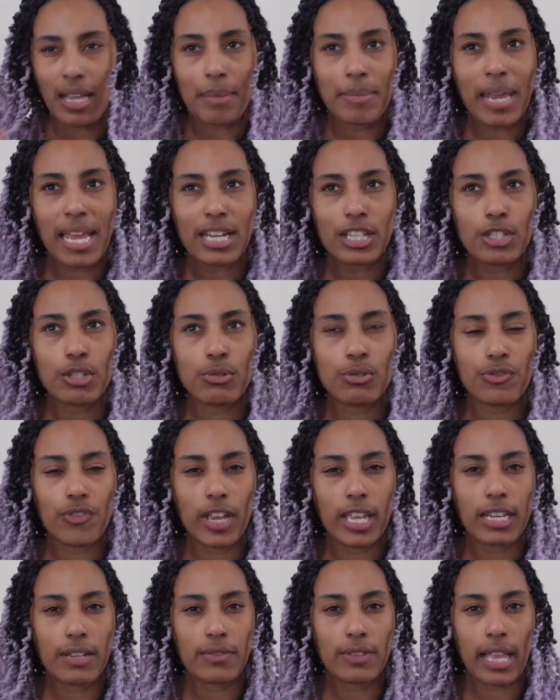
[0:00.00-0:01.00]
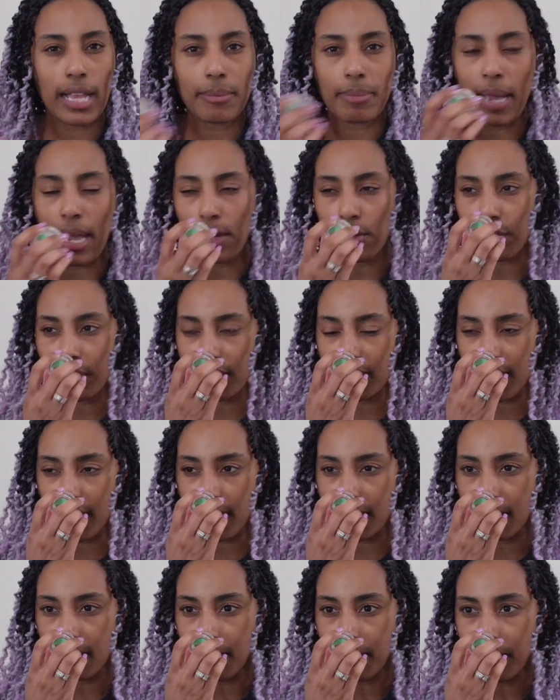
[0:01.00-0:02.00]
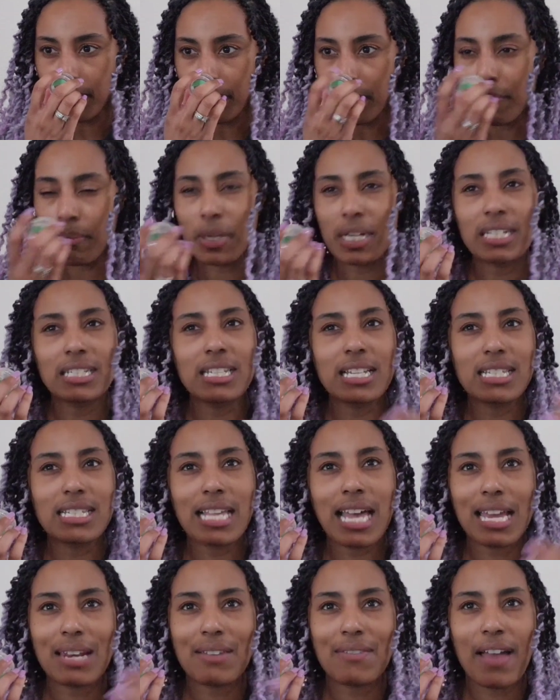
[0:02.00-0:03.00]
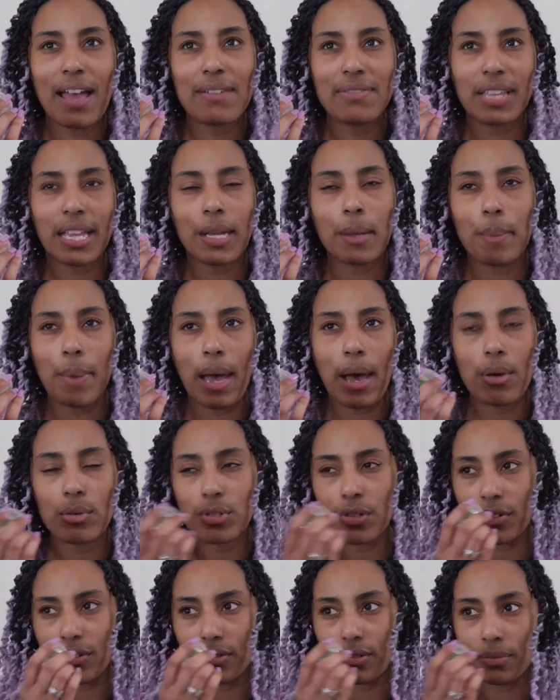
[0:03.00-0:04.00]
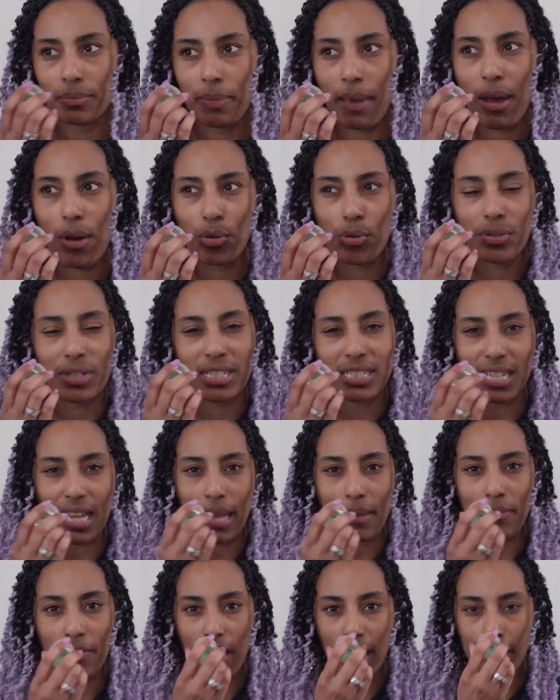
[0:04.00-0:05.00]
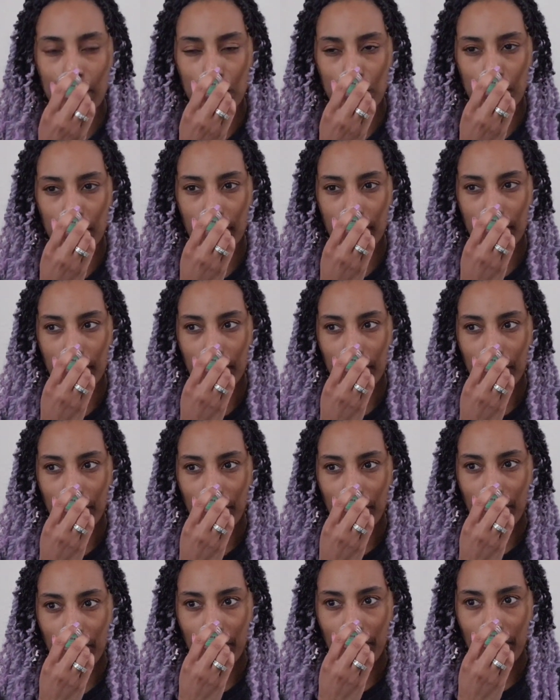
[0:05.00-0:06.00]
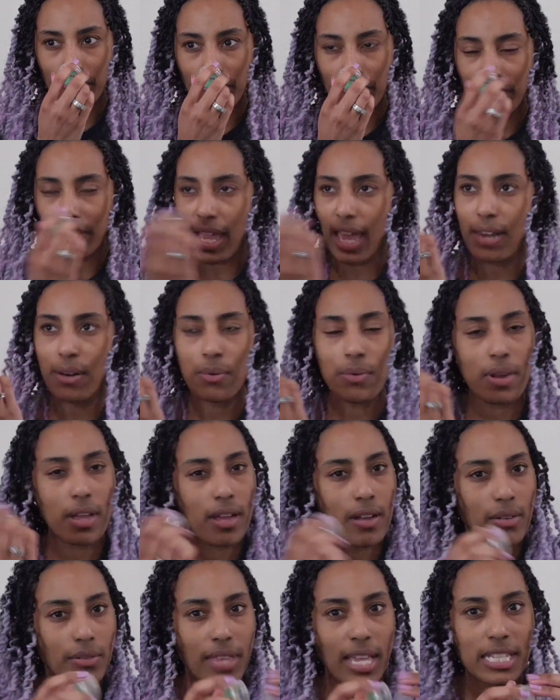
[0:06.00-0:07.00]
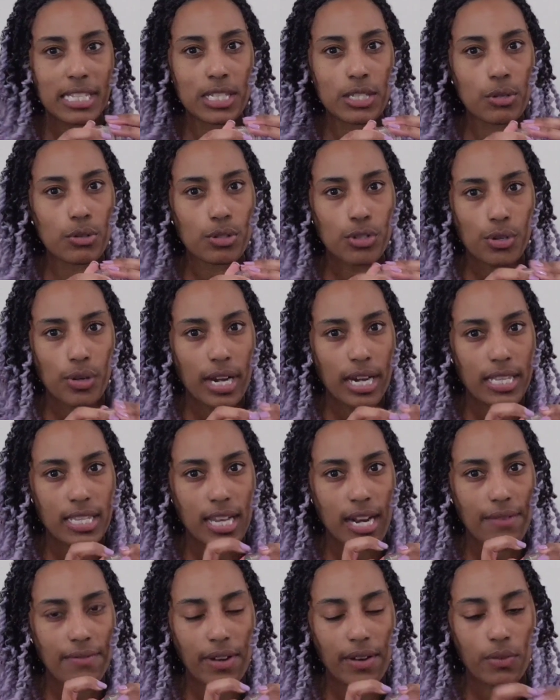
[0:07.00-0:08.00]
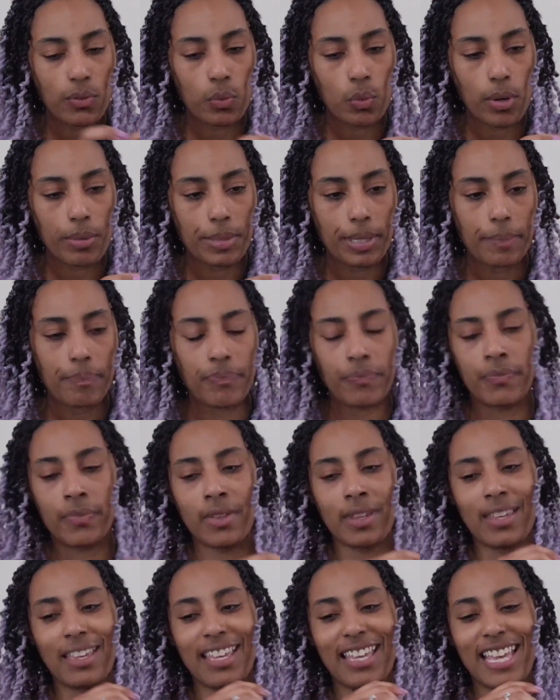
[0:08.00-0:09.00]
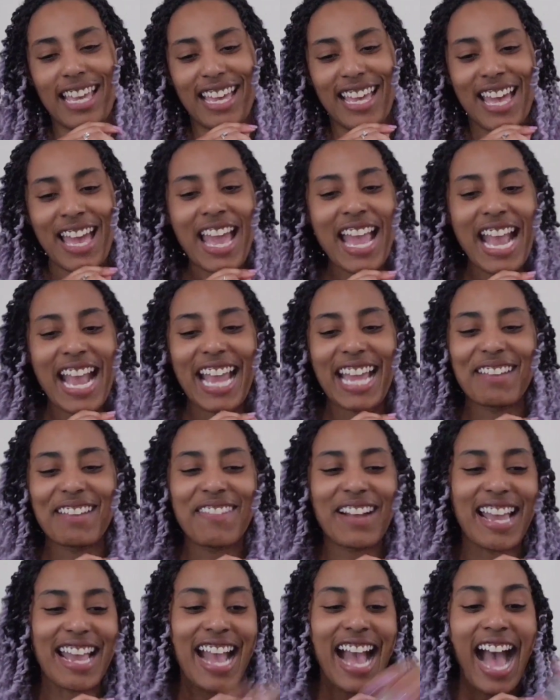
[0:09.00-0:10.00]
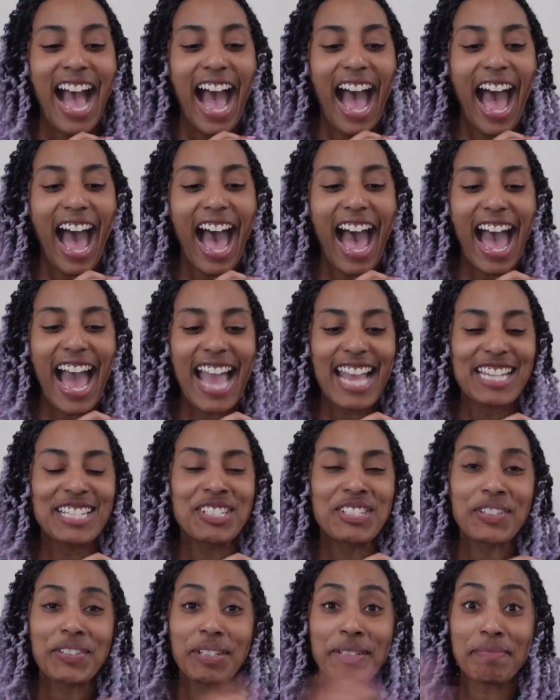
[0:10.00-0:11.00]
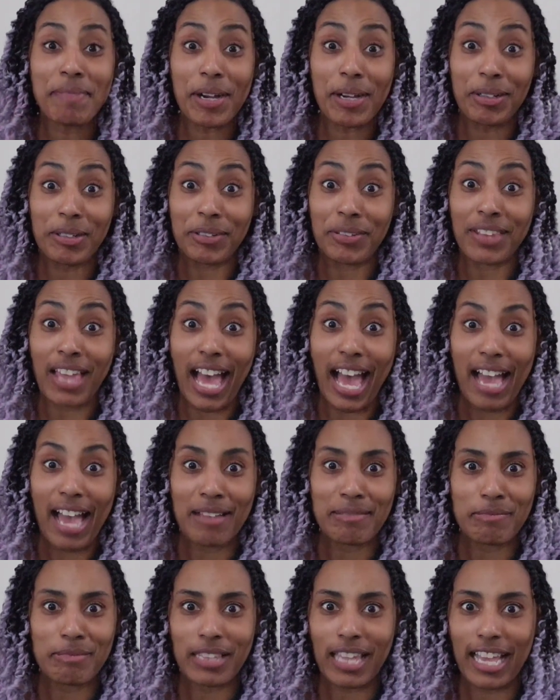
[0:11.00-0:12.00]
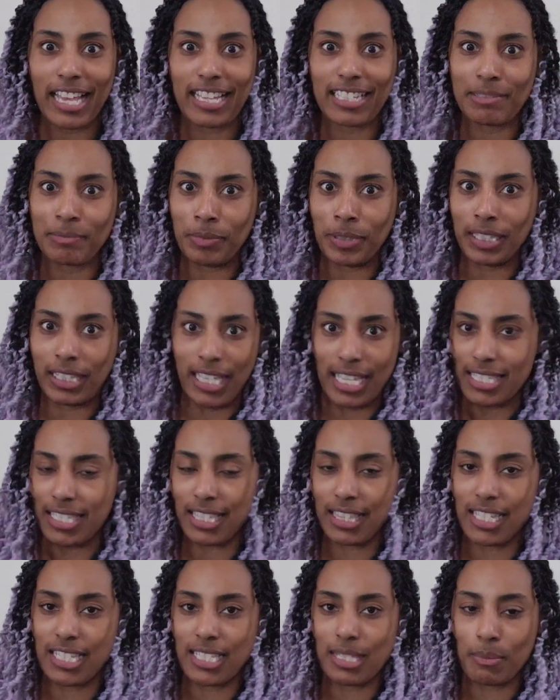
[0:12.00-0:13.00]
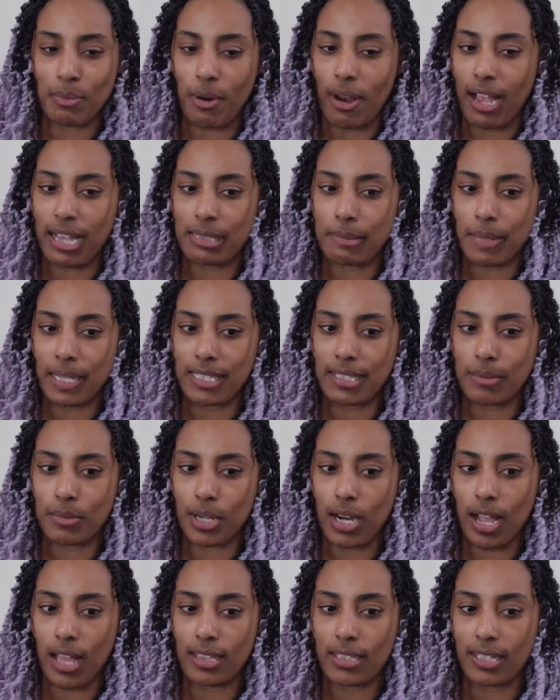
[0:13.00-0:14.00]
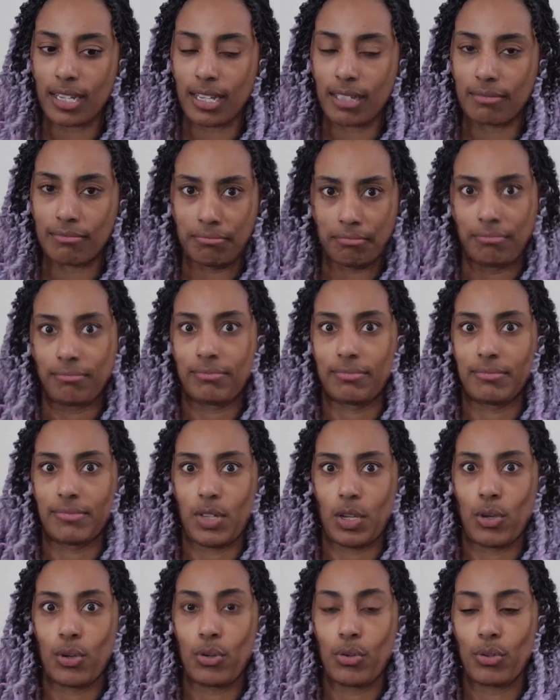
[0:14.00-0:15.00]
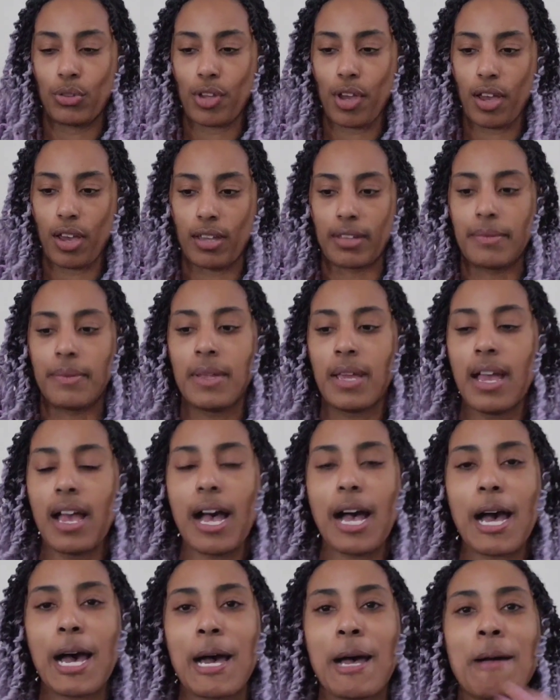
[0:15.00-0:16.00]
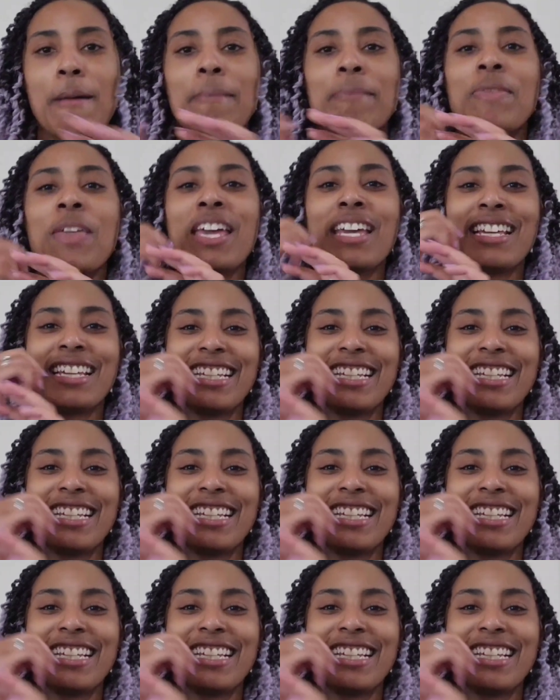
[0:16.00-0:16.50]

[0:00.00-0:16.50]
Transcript: I'm not a huge fan of like powdery scents, but it does kind of have like a powder powdery type vibe to it. I don't know. That's so strange that I've never worn it. anyway, I enjoyed both. I'm like pleasantly surprised by summer holiday. Who thought? Um